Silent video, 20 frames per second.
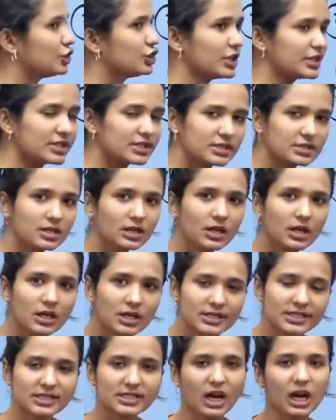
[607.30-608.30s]
just
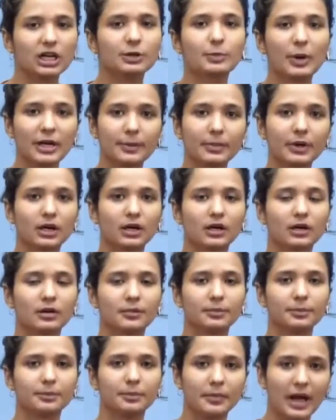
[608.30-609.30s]
start by
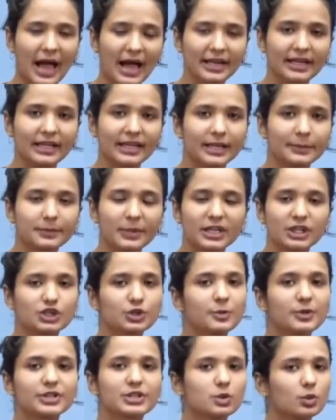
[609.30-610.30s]
adding
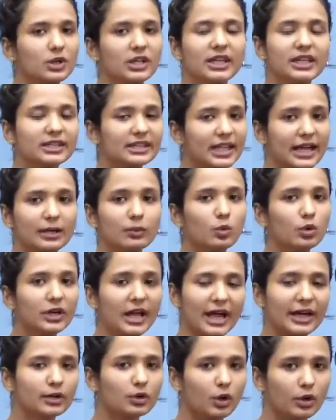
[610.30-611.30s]
embellishments only, and that won't
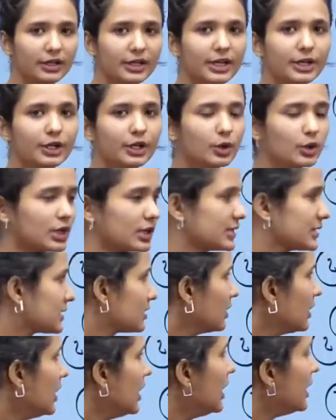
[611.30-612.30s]
add content to your
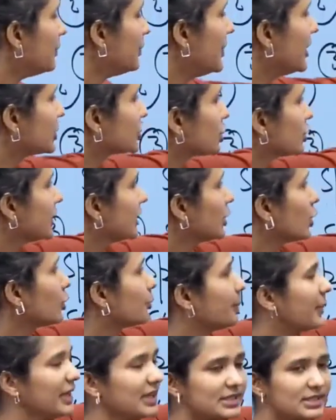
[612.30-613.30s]
answer. Make sure that your
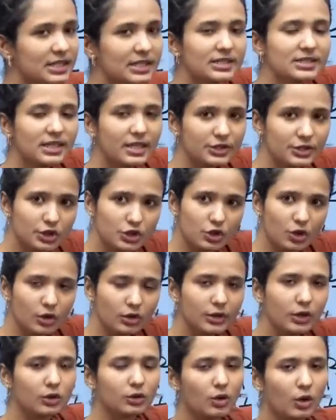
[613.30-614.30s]
basics are
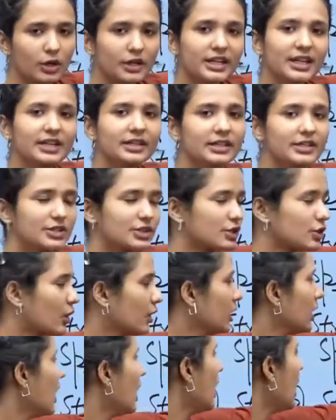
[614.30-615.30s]
strong, your content is strong,